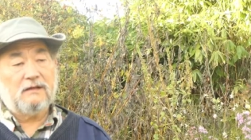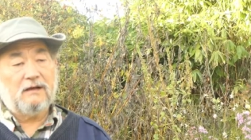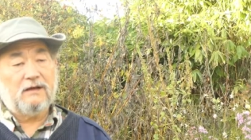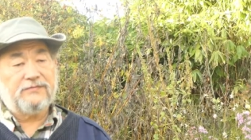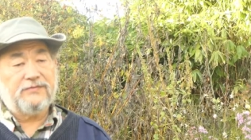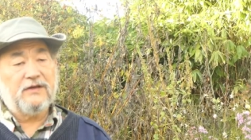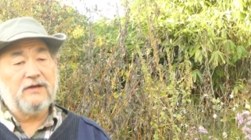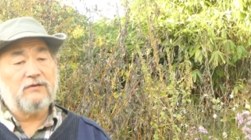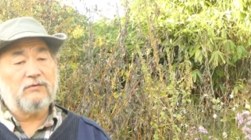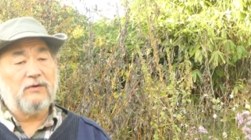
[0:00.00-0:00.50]

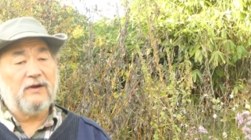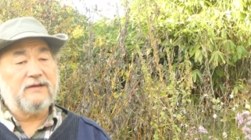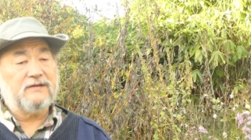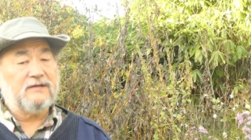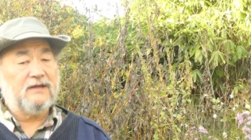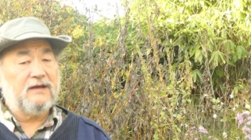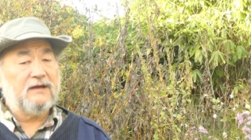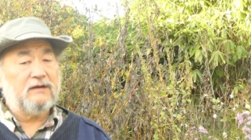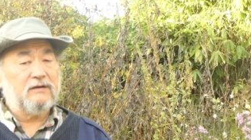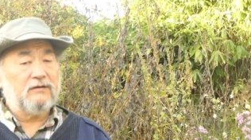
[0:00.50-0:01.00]
I think right
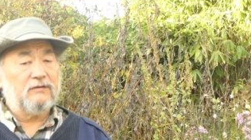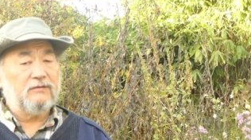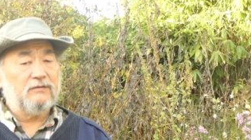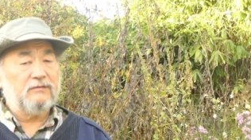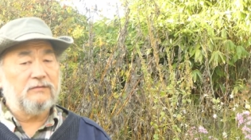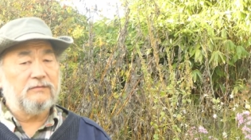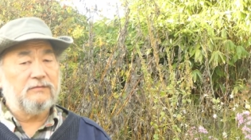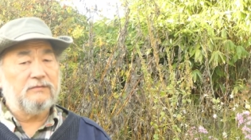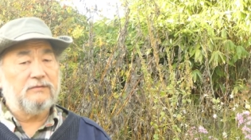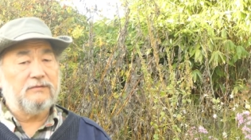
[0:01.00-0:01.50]

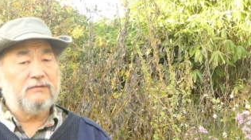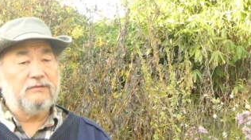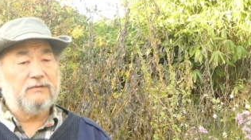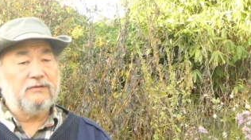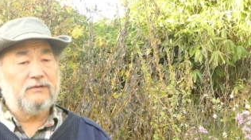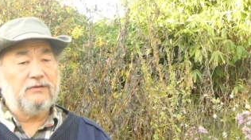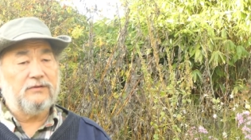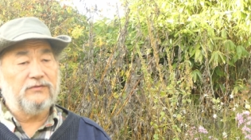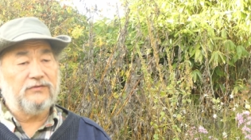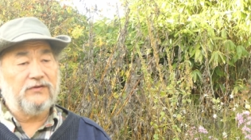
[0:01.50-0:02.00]
now
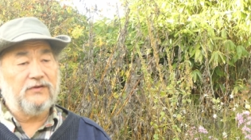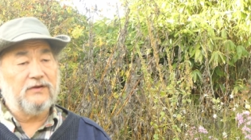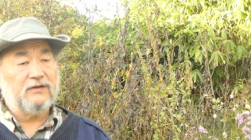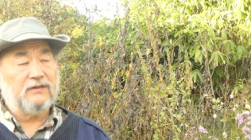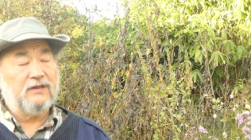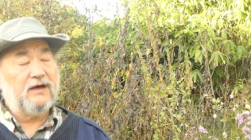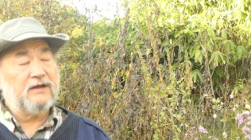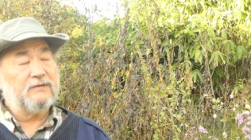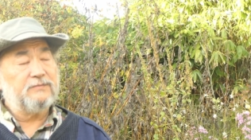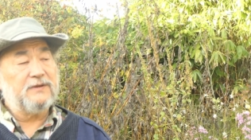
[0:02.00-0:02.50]
you see a
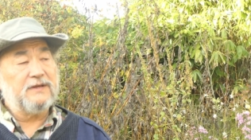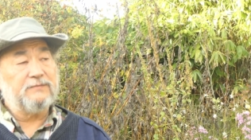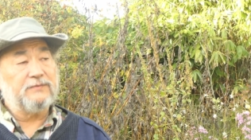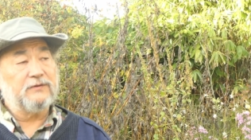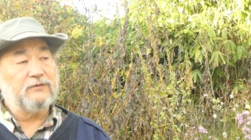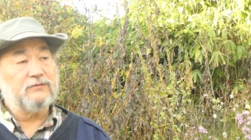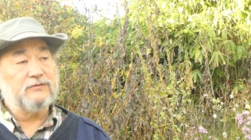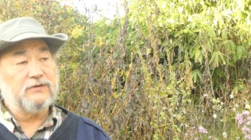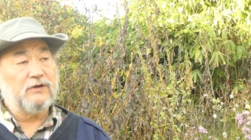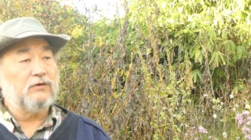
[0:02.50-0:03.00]
lot of
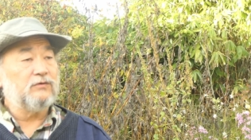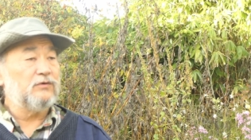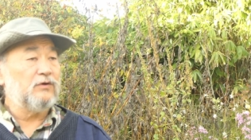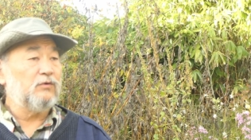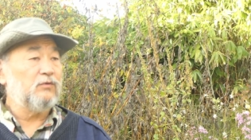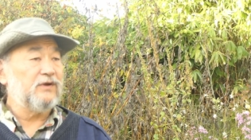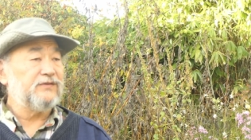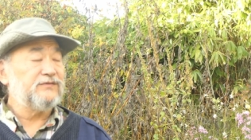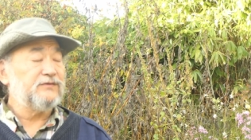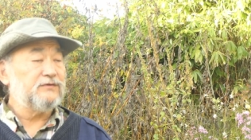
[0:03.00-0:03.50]
people who don't
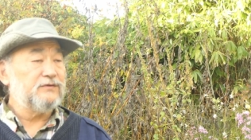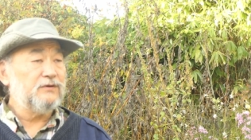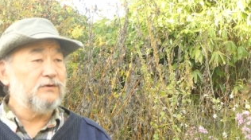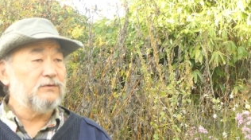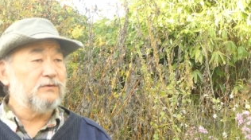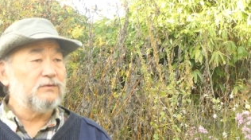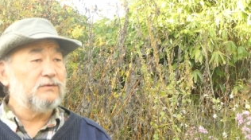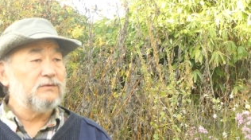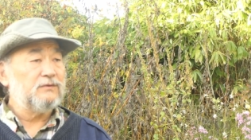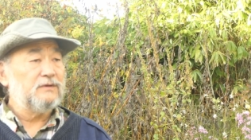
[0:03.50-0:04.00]
know what to
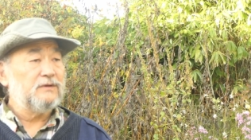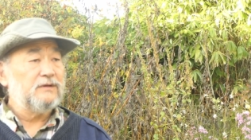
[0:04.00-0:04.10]
do.